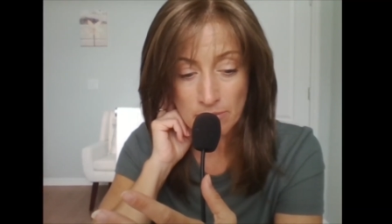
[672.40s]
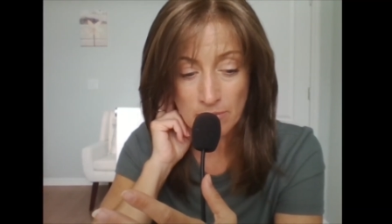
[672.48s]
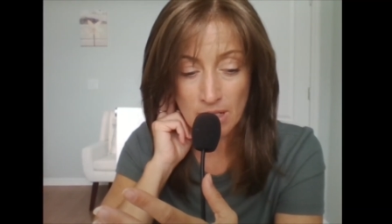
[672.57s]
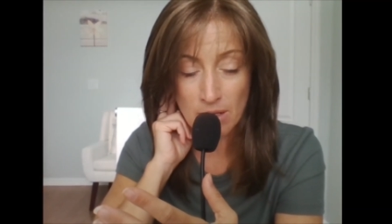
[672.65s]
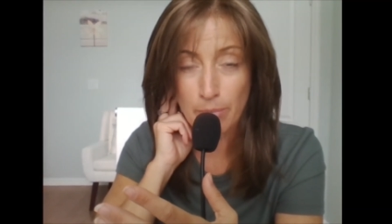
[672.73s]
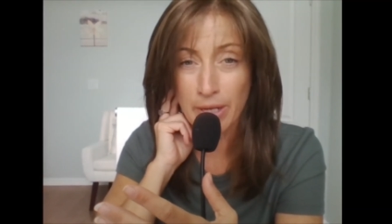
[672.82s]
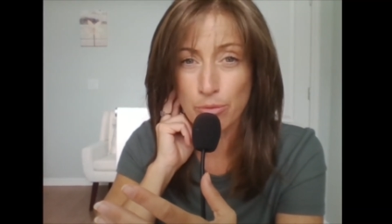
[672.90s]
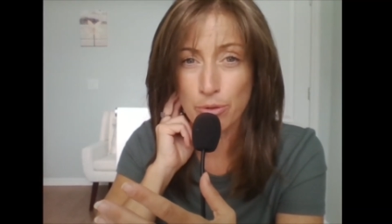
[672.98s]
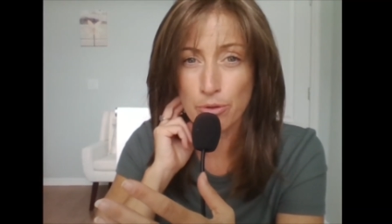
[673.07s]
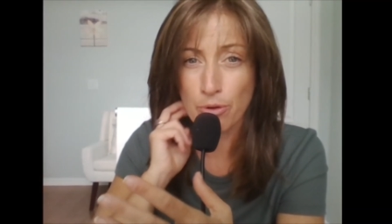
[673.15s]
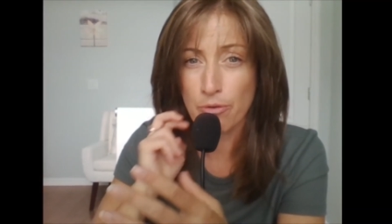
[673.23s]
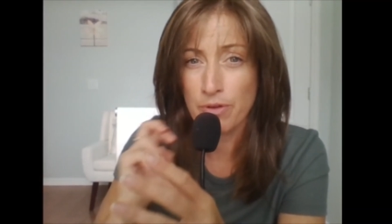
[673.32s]

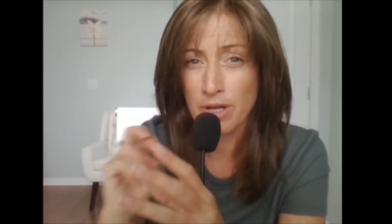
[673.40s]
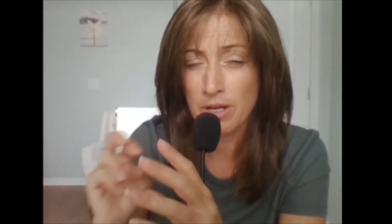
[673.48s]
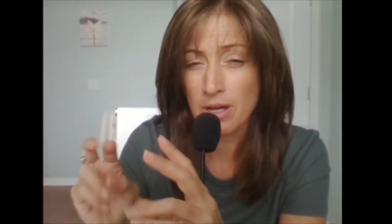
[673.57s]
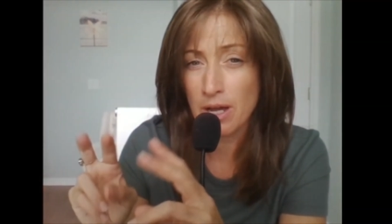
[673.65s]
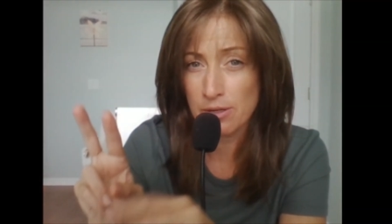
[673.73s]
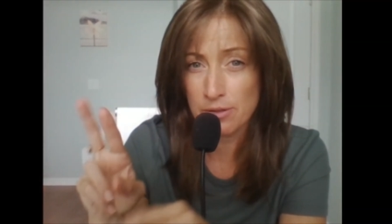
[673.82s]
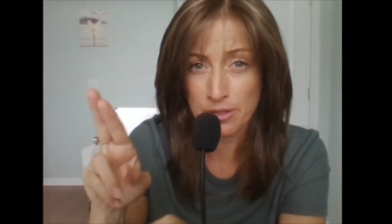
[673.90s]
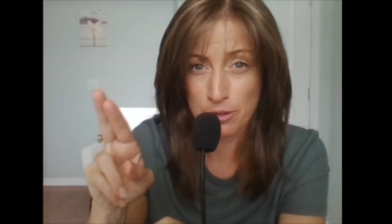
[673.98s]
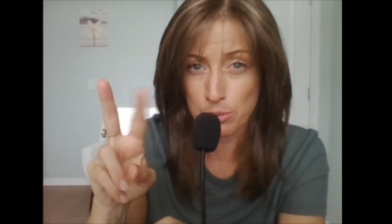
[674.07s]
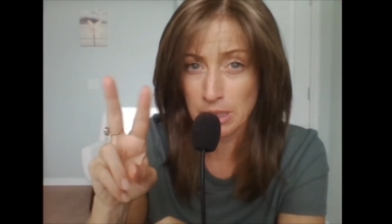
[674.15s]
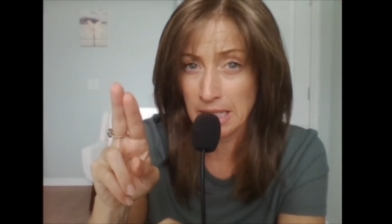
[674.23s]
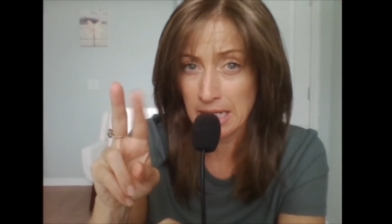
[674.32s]
micronova are, they're
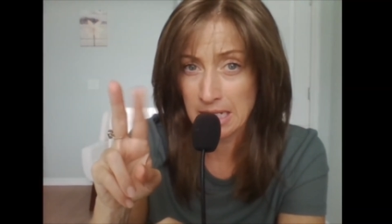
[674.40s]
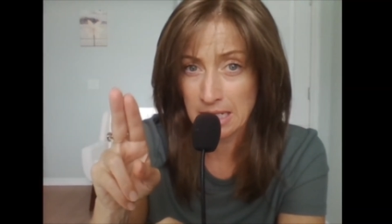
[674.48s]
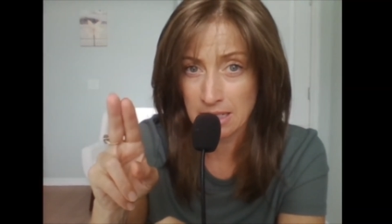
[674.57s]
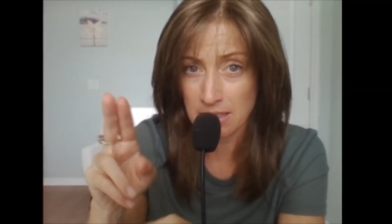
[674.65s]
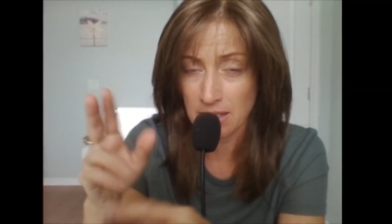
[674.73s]
related.